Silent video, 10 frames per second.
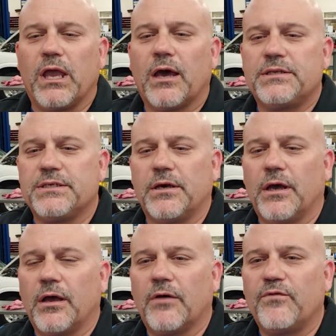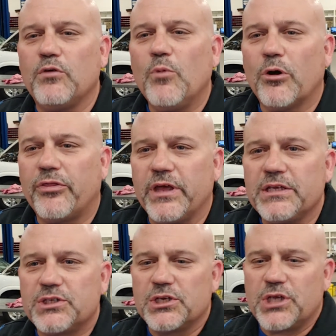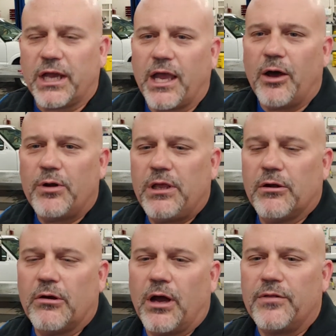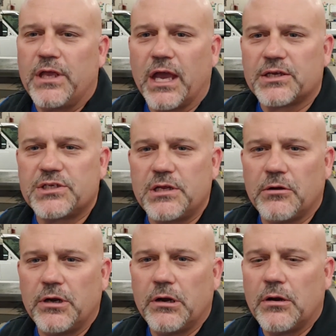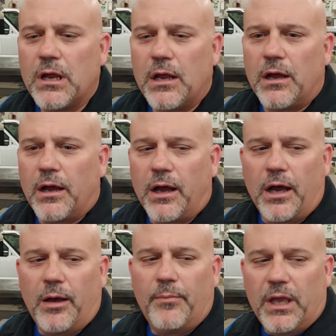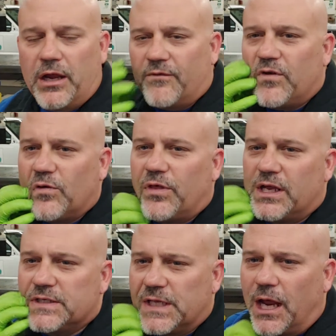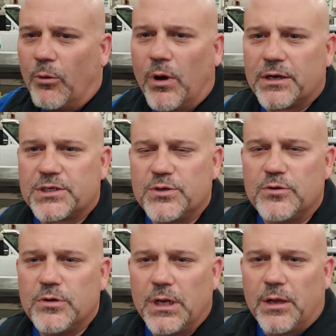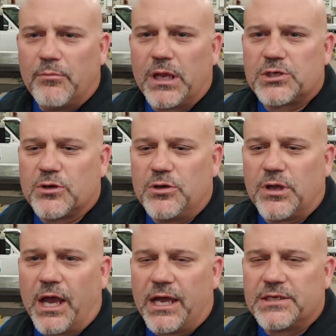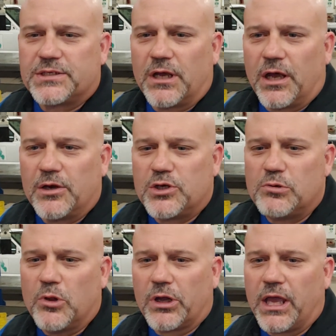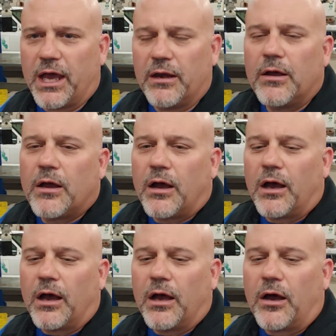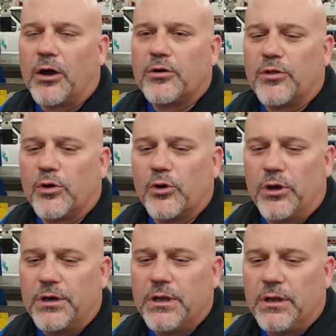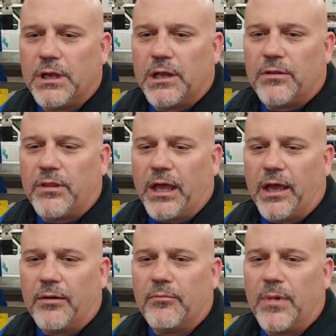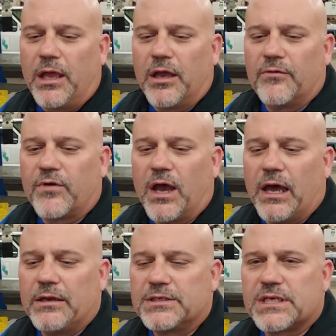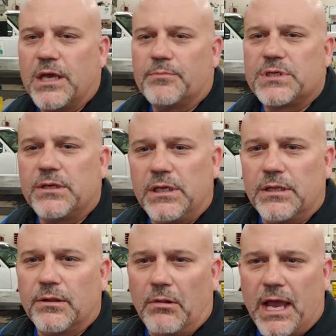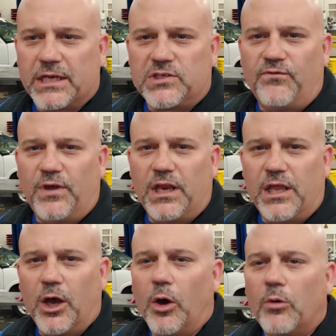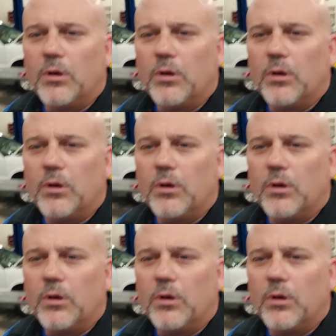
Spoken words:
got a few more things to check out here on the exterior and a few things that I want to make sure you guys do look at under the hood that may have gotten skipped in the last video.